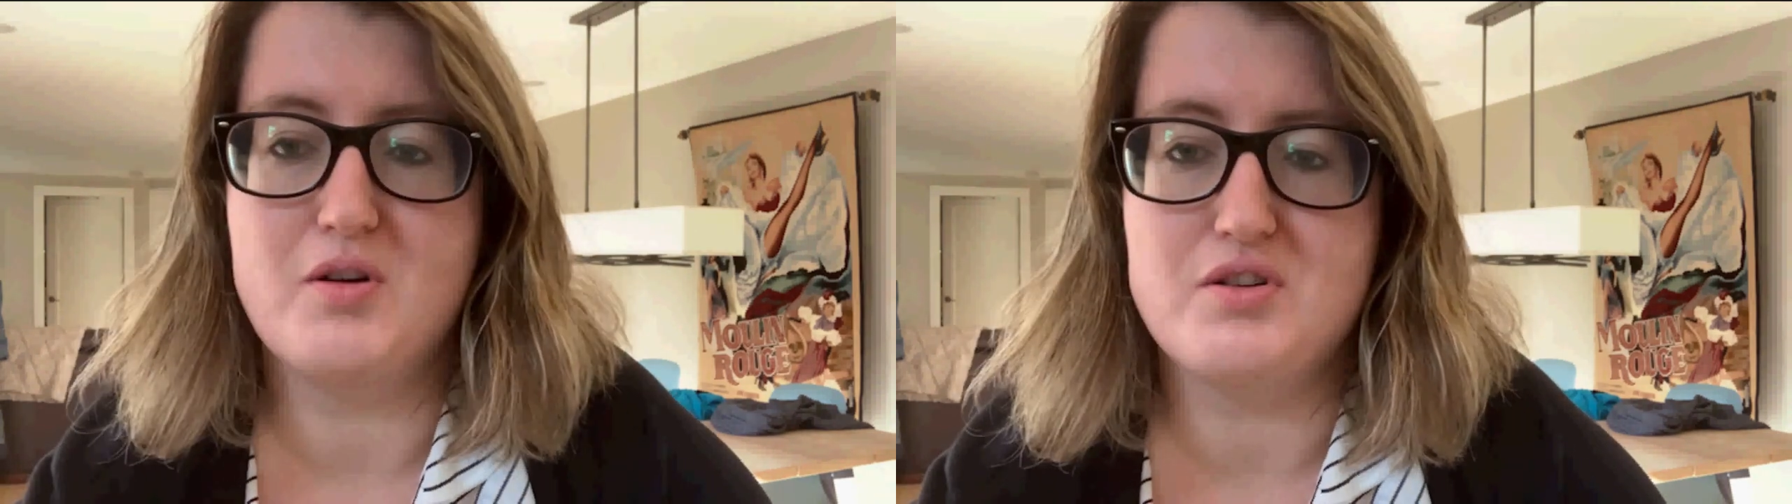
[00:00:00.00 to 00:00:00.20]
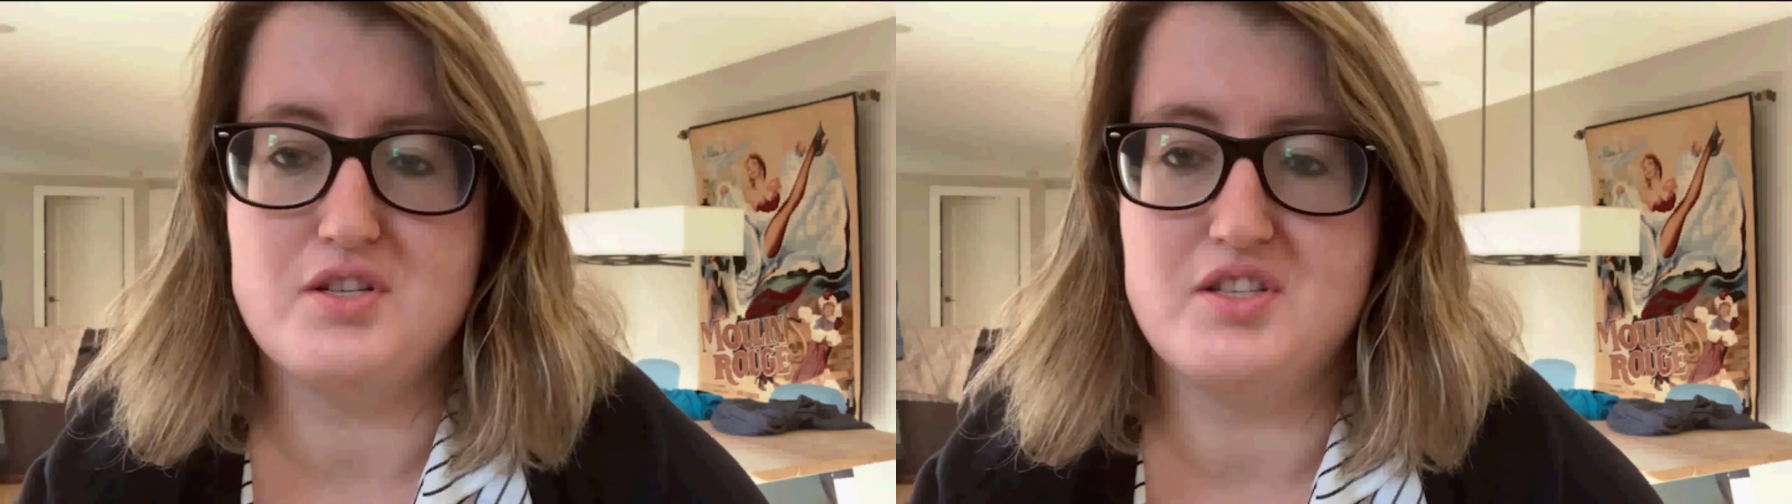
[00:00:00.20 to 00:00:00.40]

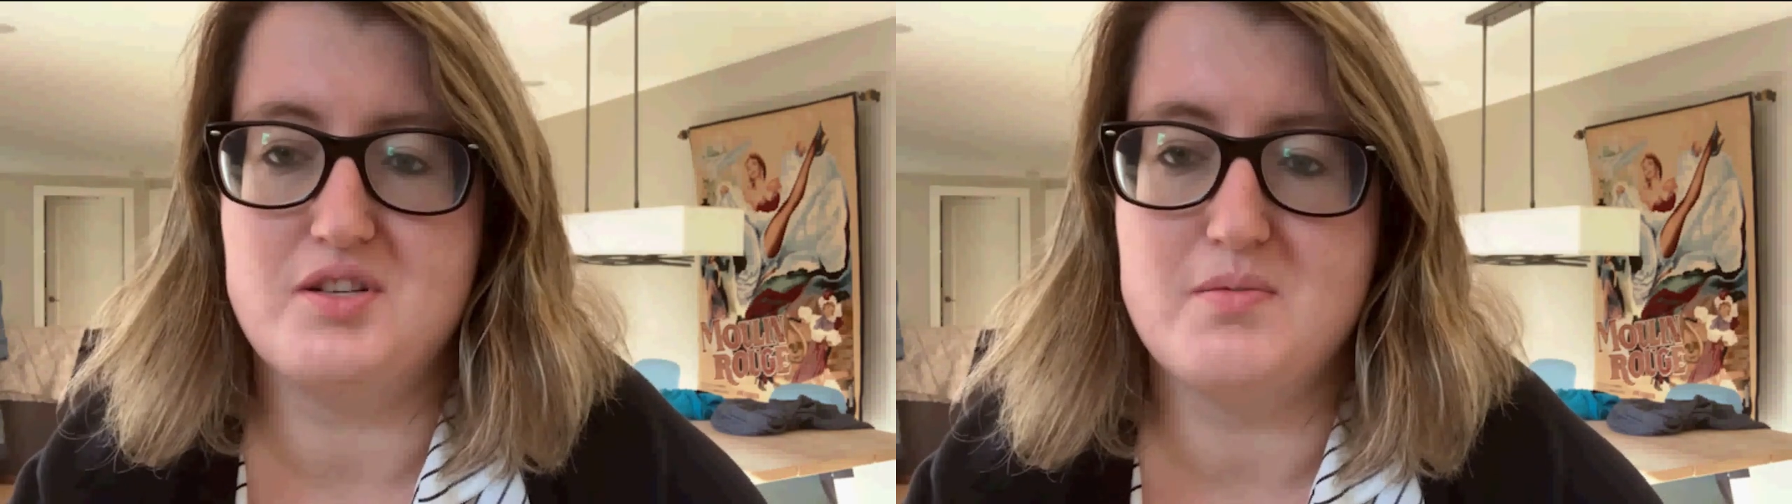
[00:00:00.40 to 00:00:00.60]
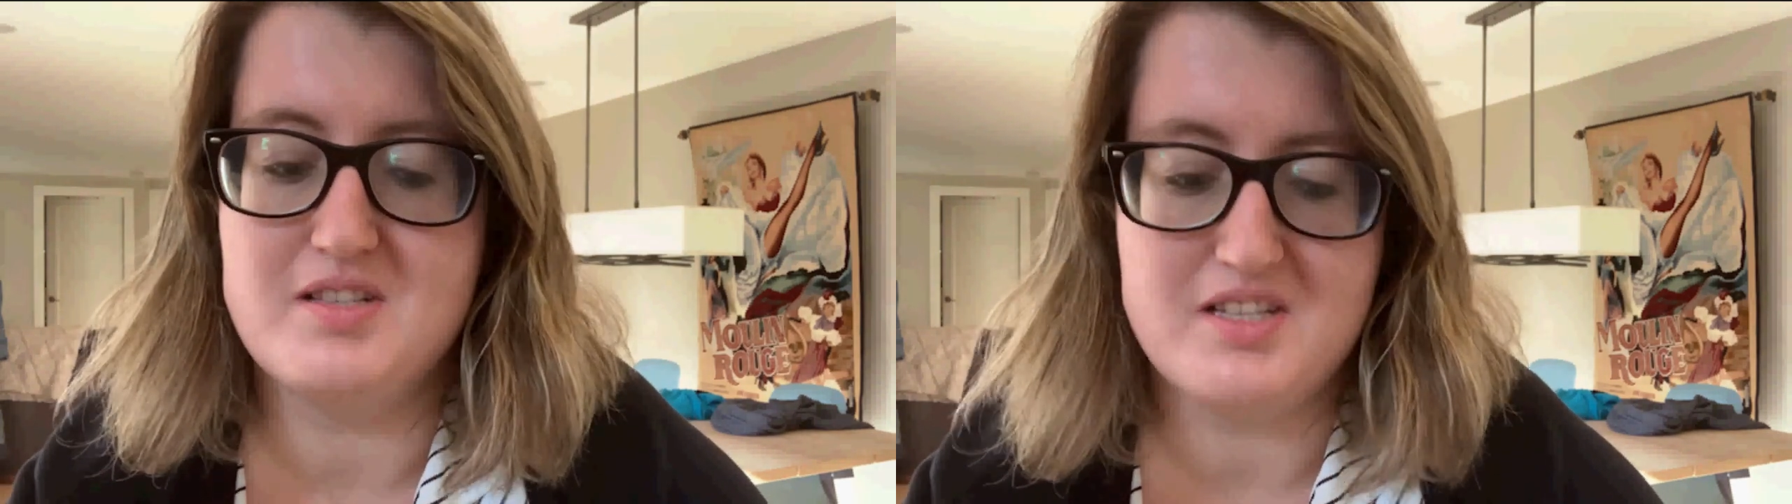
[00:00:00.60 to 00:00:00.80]

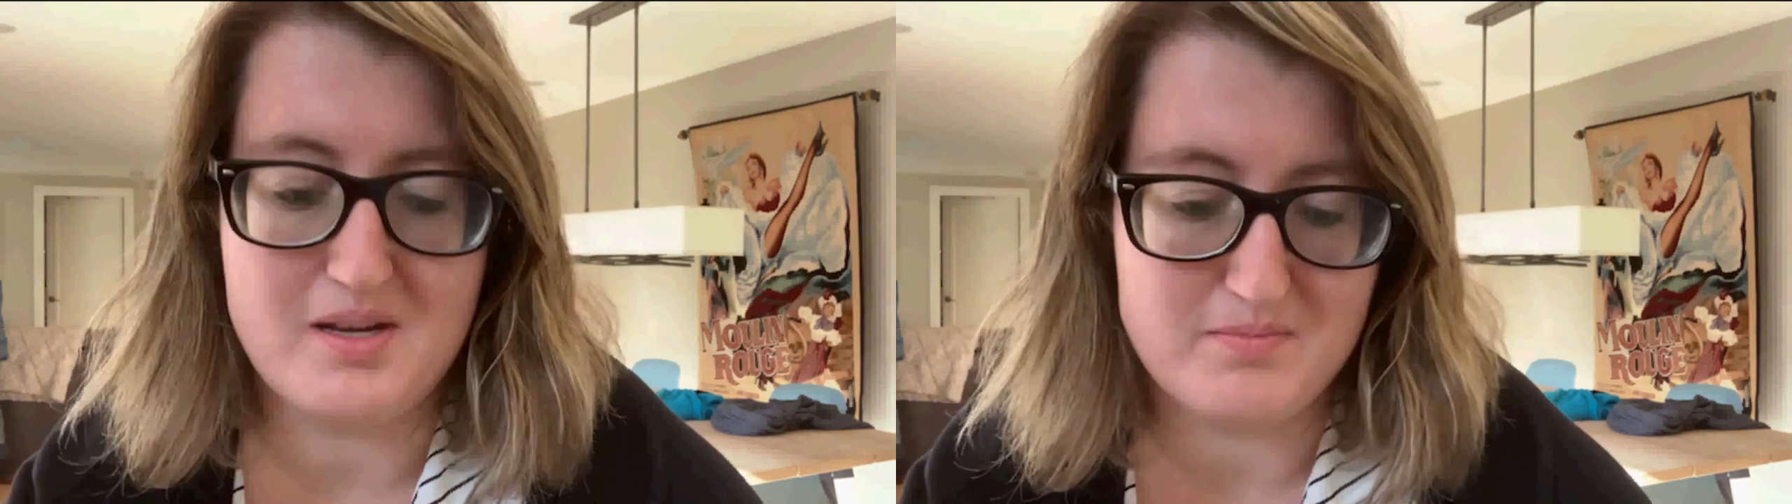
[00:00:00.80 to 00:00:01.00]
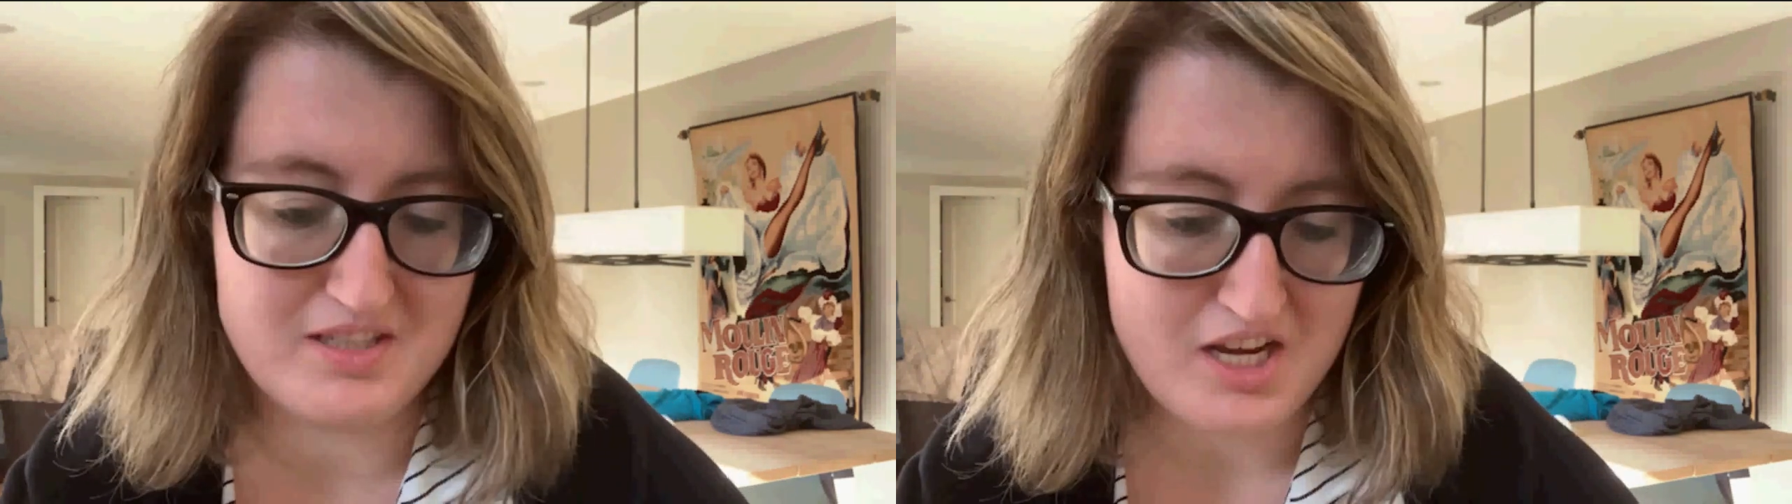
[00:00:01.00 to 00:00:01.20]
approaches to
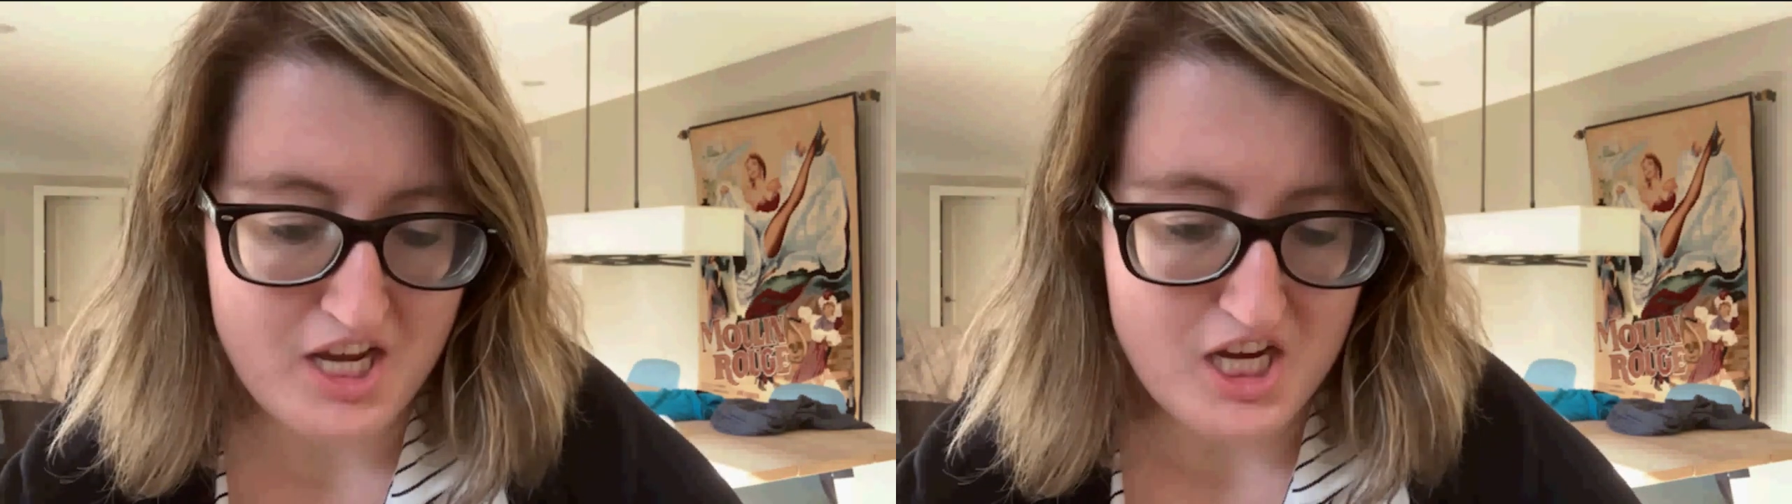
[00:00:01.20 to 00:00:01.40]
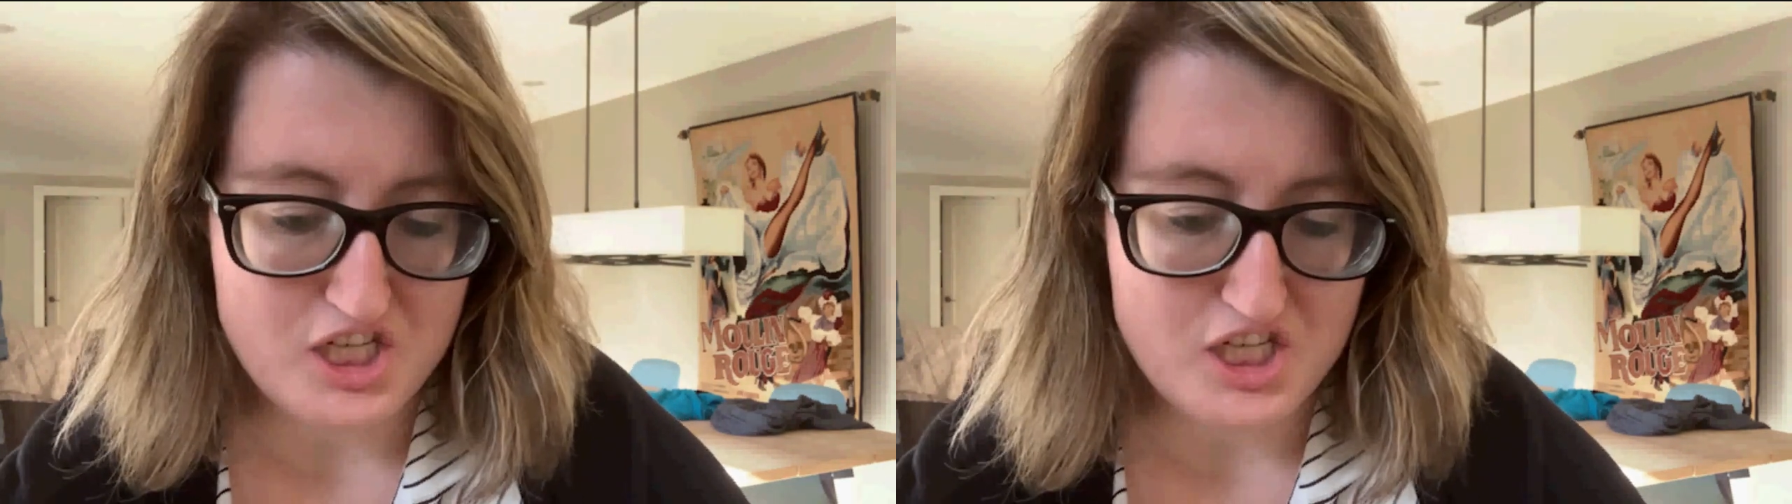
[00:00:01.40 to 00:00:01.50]
museums,